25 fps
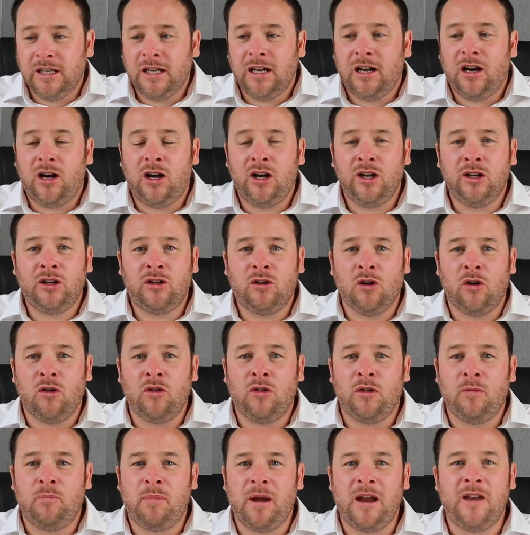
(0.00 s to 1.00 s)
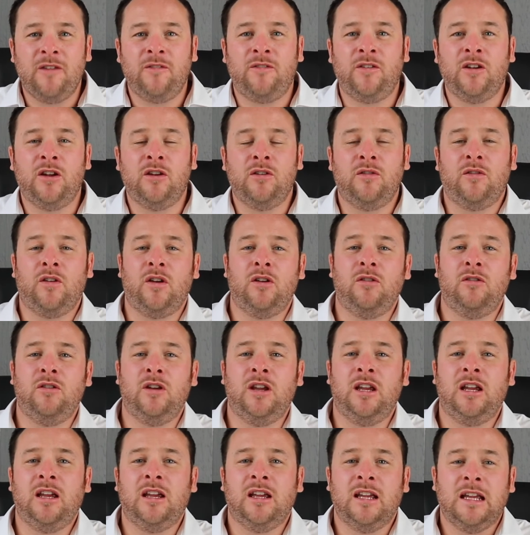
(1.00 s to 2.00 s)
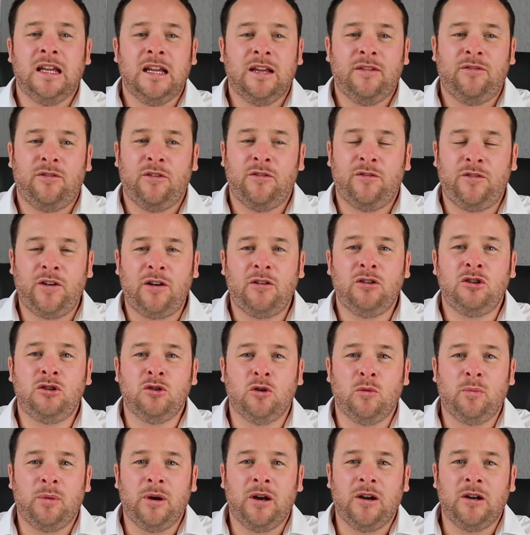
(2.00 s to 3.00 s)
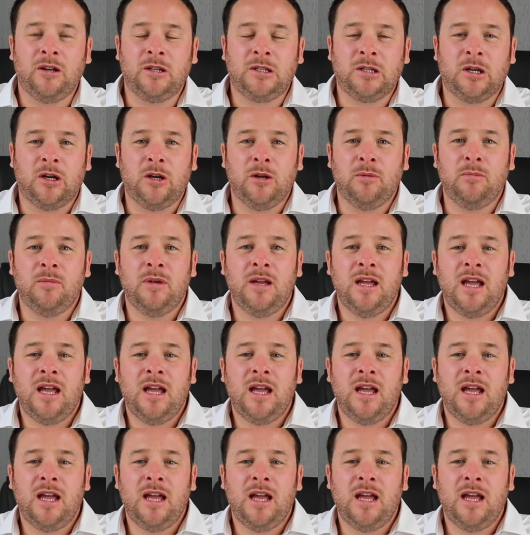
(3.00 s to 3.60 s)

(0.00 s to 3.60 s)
I got the benefit of owning, for a very short period of time,